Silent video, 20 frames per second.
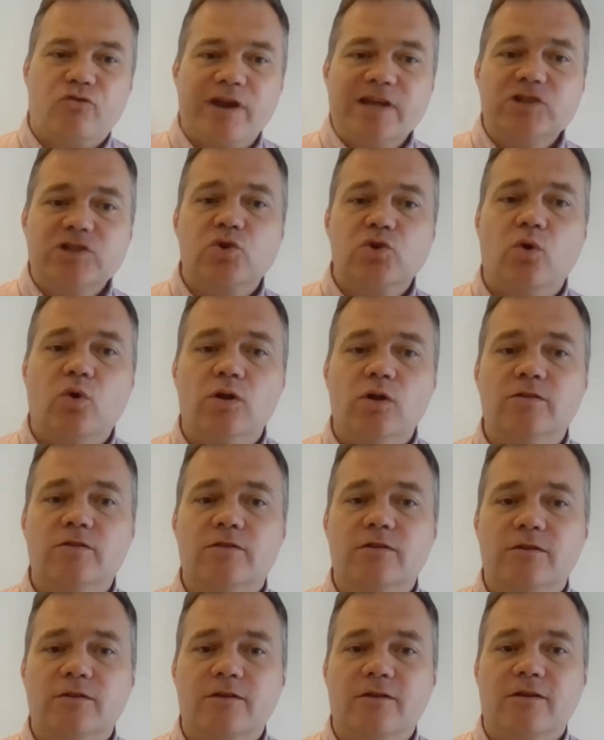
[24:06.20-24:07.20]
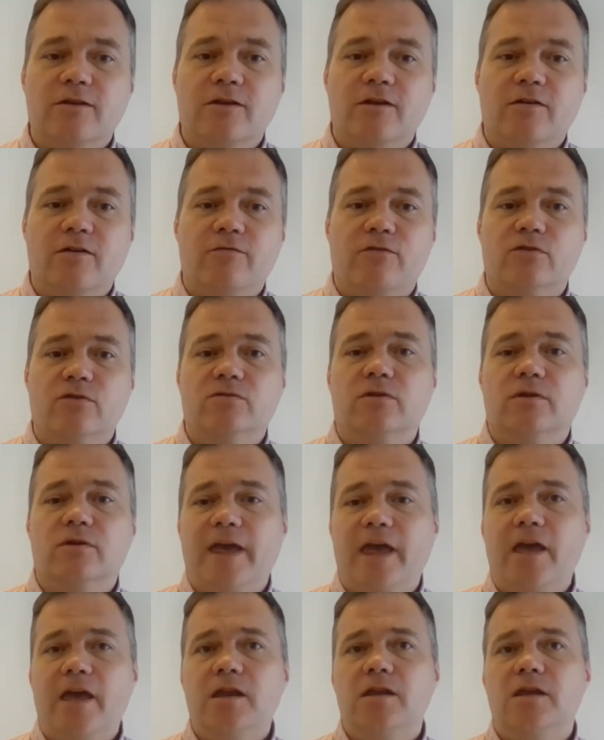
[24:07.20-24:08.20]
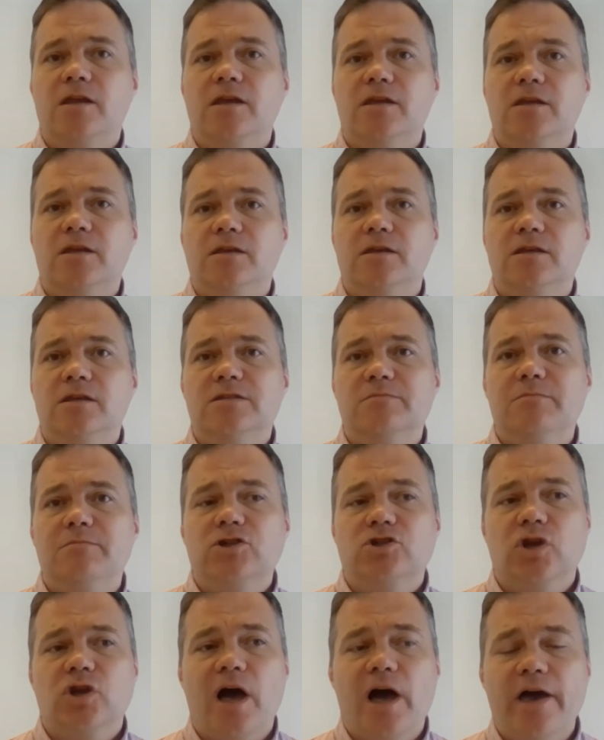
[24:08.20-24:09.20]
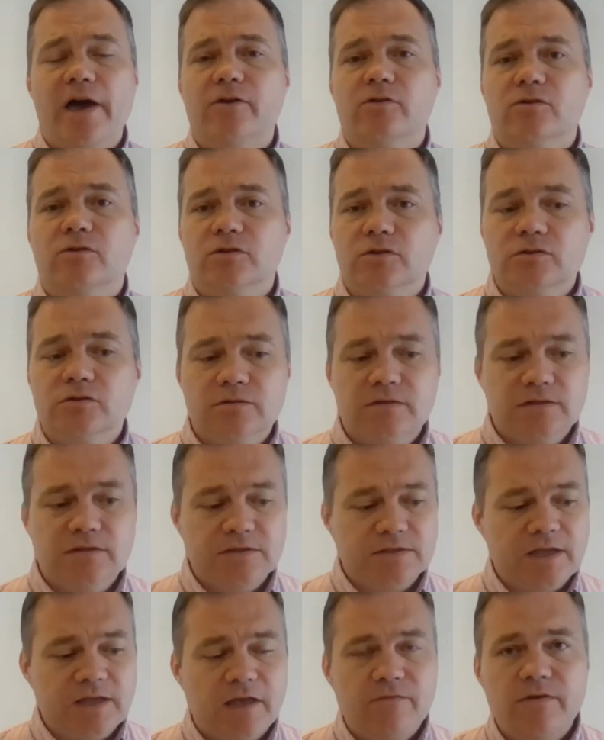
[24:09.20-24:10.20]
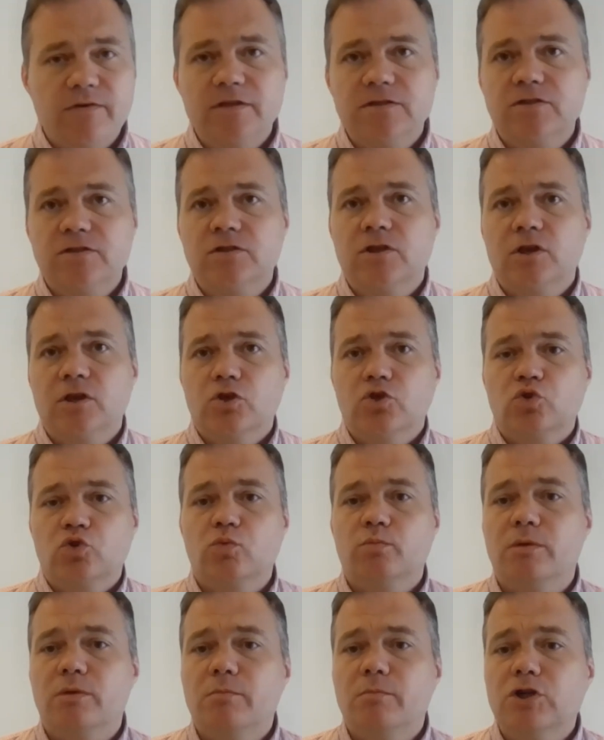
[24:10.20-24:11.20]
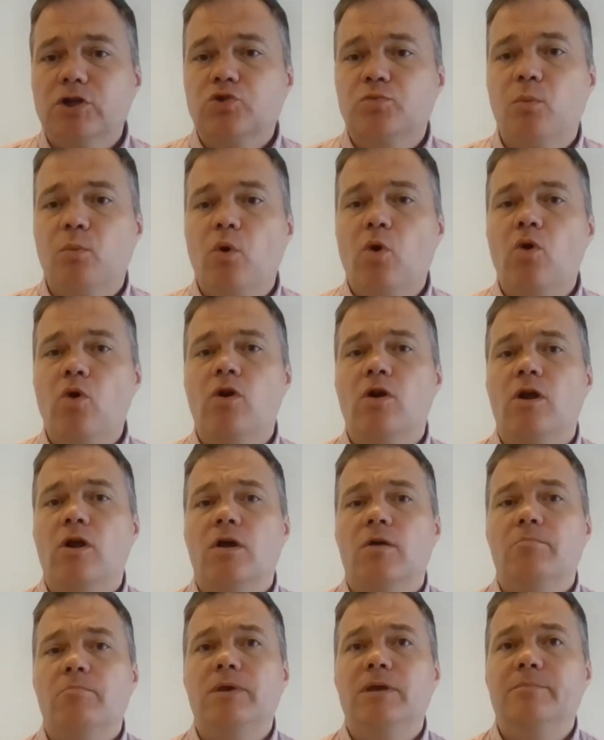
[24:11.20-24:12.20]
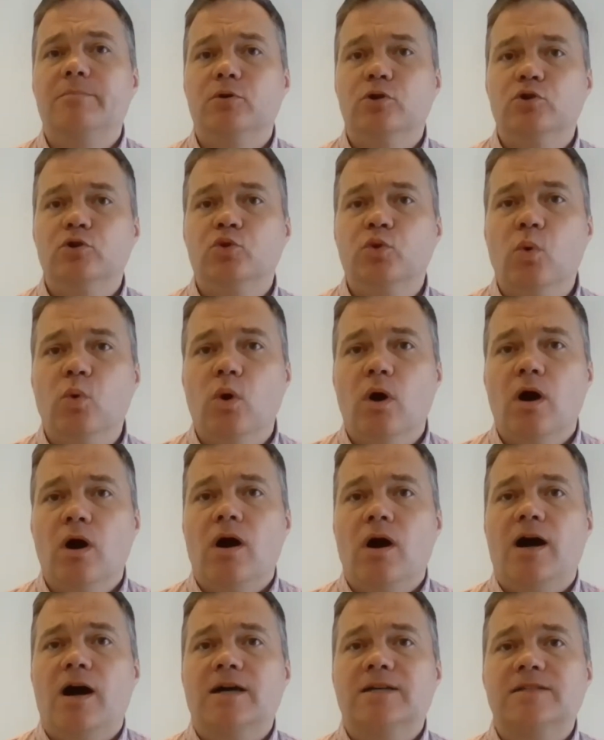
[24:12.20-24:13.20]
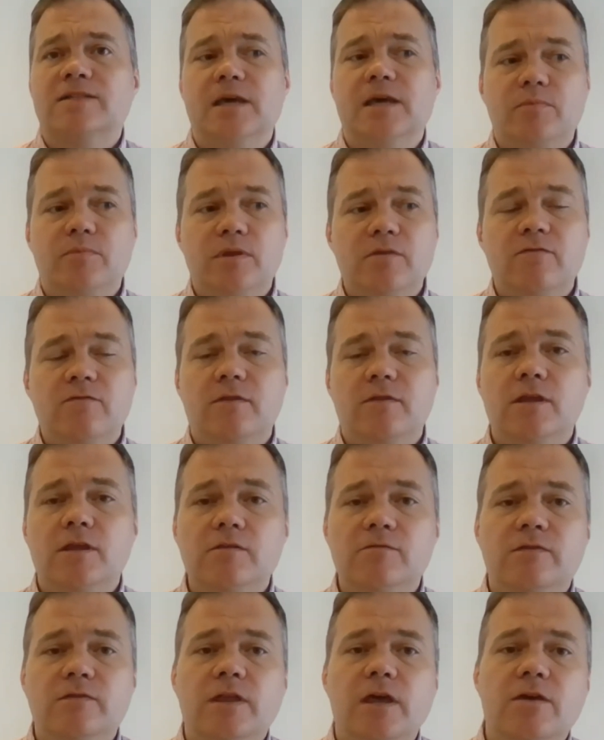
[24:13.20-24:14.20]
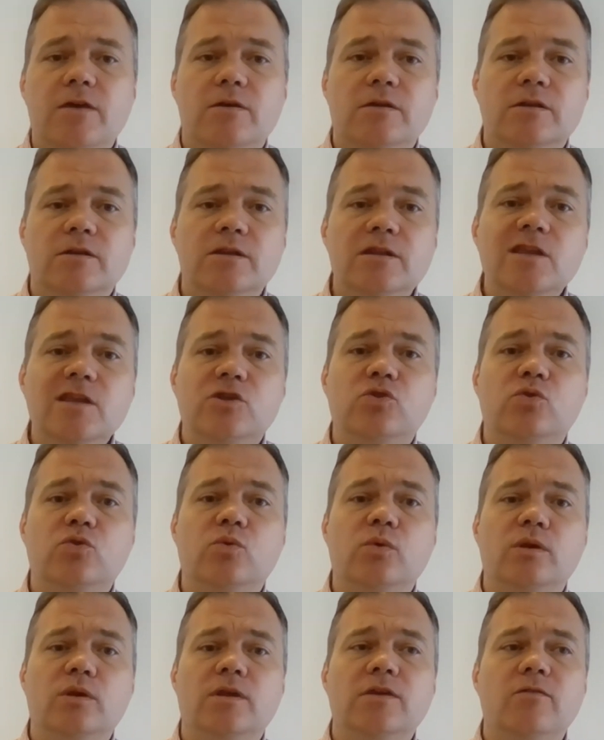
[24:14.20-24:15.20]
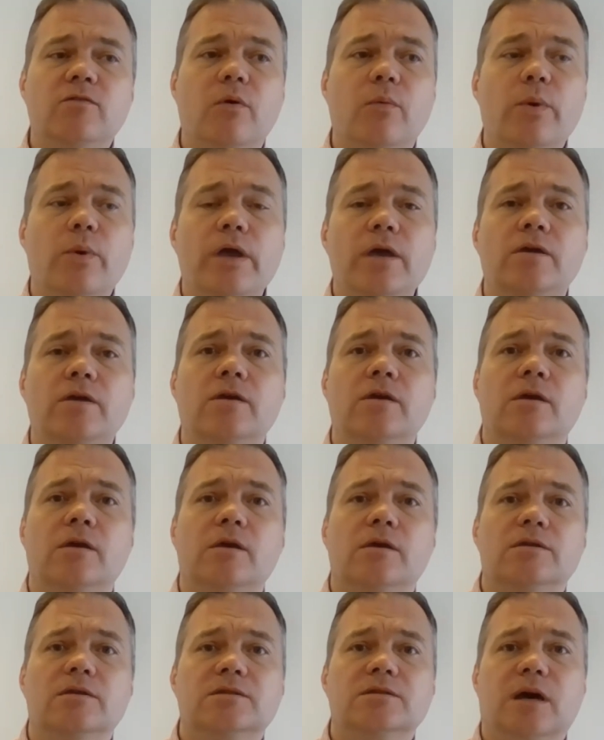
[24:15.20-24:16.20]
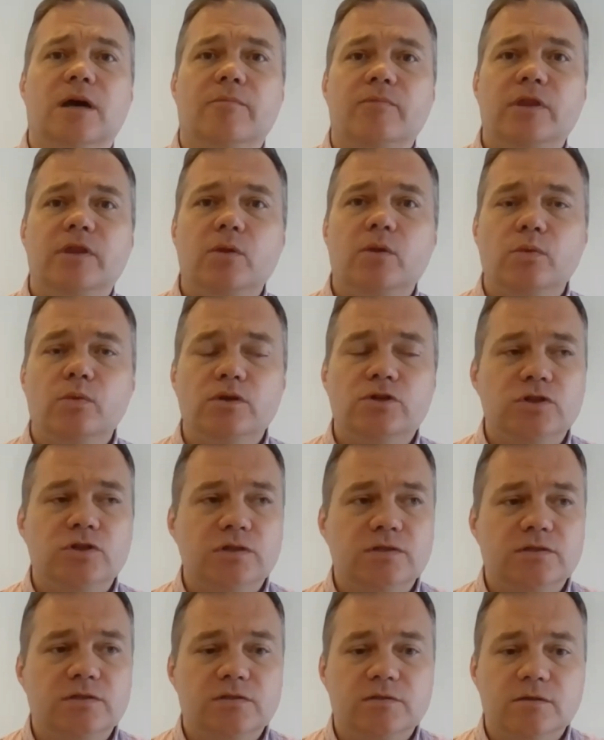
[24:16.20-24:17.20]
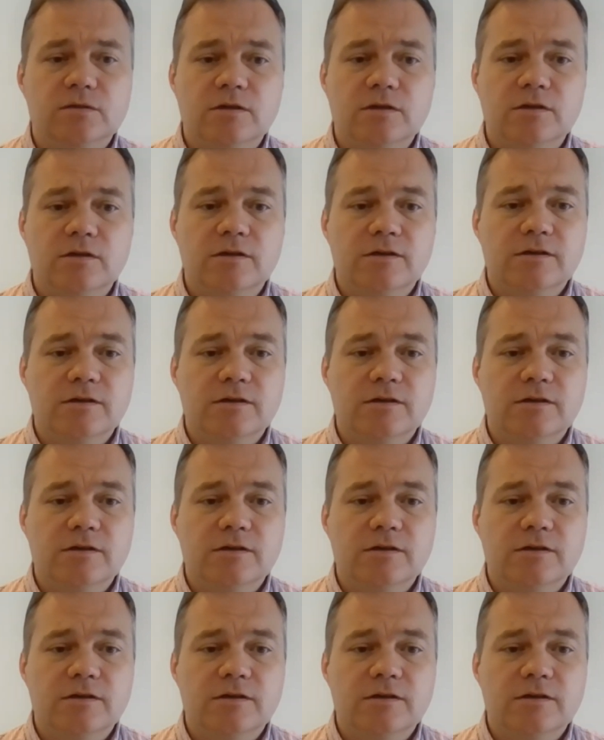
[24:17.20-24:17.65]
threshold for the gain is much higher. The savings should be much more people to accept it if they need to give away something which is